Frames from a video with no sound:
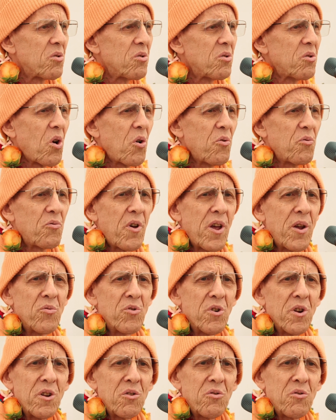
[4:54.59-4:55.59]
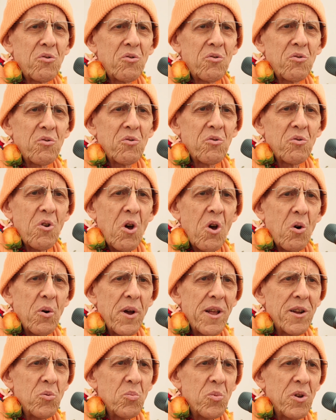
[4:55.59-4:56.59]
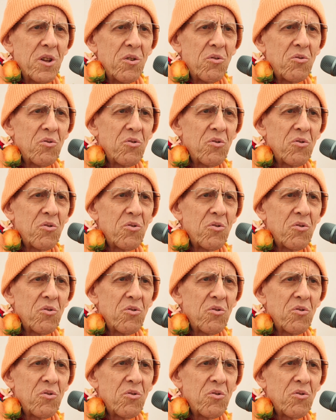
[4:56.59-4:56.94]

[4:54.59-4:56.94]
no favorites, no enemies.